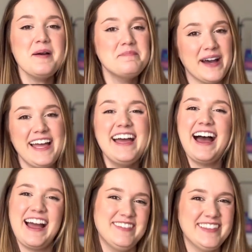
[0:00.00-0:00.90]
But
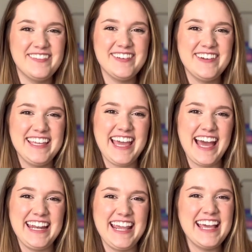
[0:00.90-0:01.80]
I've been loving my
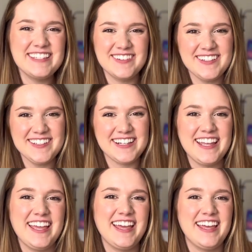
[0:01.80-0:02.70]
caddy. It's been
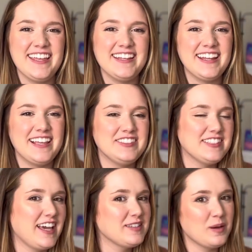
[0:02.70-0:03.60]
great, and it just
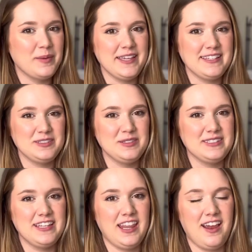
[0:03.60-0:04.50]
has all my essentials
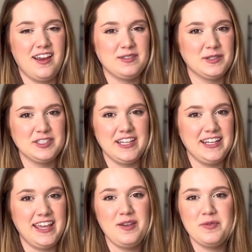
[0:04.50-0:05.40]
in there, especially at
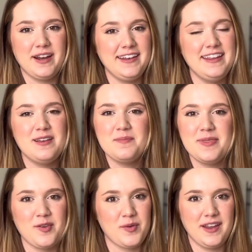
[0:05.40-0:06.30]
night when I need them.
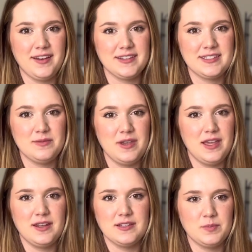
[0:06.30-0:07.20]
They're right next to me,
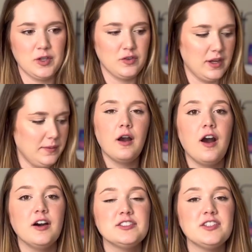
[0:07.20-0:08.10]
and it's been great.
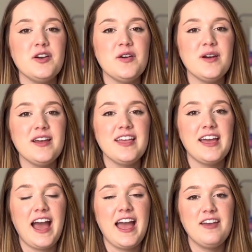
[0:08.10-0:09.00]
Also,
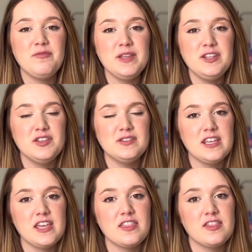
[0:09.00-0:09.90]
I have been
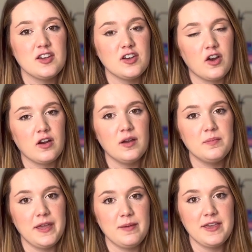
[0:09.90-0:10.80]
using the Nara
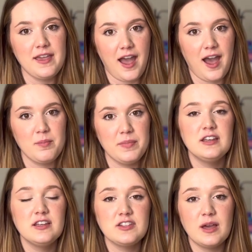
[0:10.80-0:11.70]
Baby App.
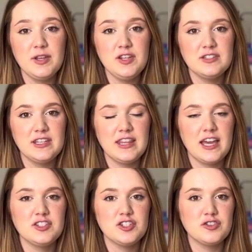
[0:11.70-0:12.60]
So I've been using
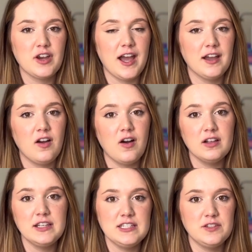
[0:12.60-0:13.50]
that to track all
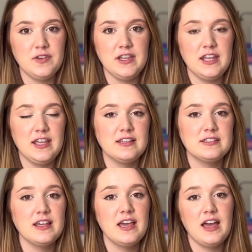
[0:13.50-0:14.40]
his
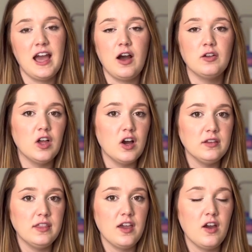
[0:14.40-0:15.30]
feedings, how long
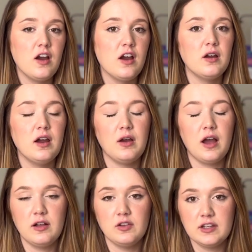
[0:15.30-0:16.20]
they are,
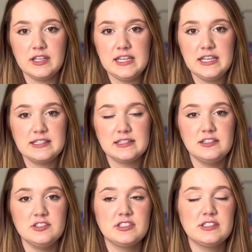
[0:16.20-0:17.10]
how long he eats on
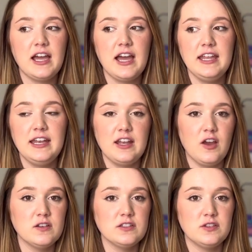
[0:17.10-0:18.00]
each side, and it
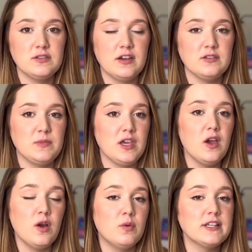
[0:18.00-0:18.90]
also tells me
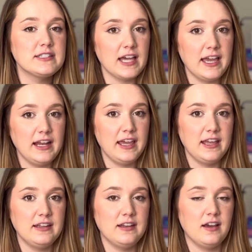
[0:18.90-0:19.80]
what side I
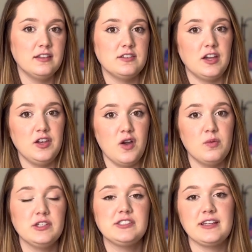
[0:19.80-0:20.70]
ended on, so I know
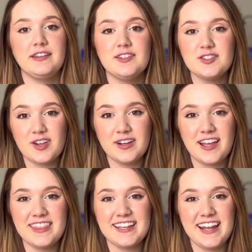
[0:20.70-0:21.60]
which side to start
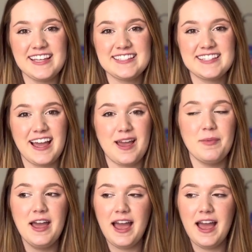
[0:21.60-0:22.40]
on the next time.